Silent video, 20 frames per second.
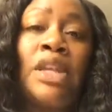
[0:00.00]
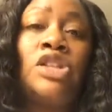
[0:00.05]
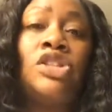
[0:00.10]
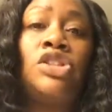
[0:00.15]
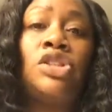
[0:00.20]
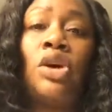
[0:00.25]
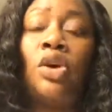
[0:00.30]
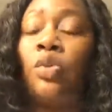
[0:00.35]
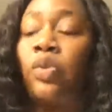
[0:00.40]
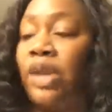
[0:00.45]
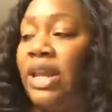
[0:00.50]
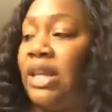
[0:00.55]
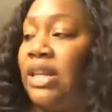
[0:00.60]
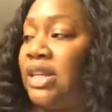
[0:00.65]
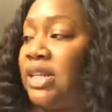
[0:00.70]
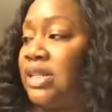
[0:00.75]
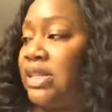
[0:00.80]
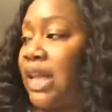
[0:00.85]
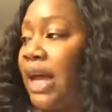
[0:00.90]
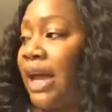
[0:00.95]
So we
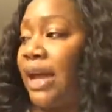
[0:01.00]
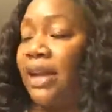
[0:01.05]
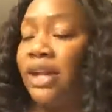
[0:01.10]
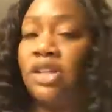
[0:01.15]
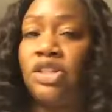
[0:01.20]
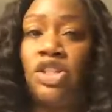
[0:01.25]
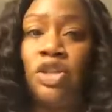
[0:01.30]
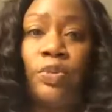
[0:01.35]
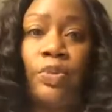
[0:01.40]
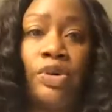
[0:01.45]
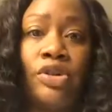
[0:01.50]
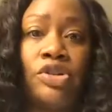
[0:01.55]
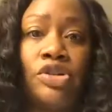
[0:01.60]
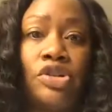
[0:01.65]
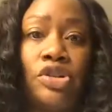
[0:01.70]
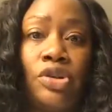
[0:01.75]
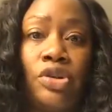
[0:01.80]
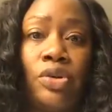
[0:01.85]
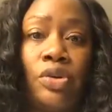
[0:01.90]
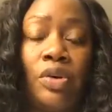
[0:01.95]
decided to
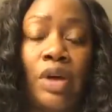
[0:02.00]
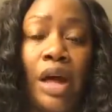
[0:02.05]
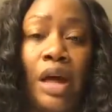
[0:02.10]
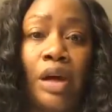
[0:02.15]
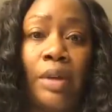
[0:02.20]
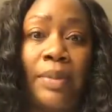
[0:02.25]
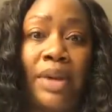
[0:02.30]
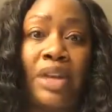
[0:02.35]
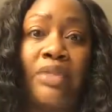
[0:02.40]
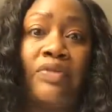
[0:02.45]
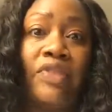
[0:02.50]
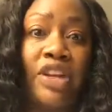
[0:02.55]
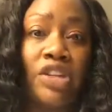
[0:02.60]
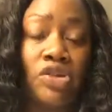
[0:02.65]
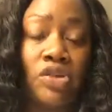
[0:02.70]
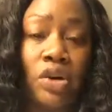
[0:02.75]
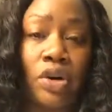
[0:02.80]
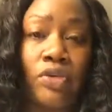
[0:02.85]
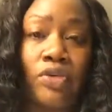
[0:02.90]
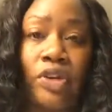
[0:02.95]
pursue in
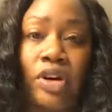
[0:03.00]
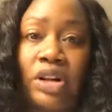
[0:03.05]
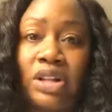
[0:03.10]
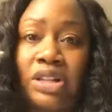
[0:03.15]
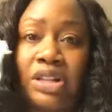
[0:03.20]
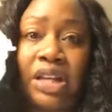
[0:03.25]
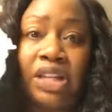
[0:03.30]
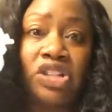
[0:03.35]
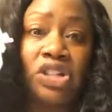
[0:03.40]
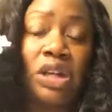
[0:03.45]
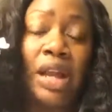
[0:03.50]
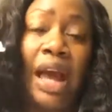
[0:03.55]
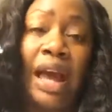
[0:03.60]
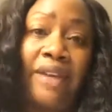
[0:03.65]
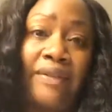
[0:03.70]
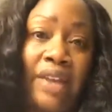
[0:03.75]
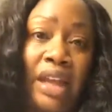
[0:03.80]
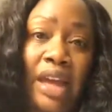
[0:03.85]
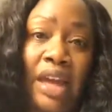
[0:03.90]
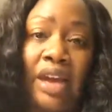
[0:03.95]
vitro fertilization,
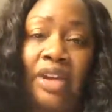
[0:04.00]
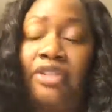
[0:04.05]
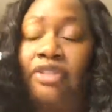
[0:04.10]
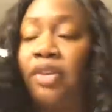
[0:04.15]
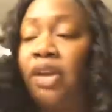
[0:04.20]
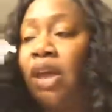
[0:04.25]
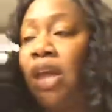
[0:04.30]
IVF,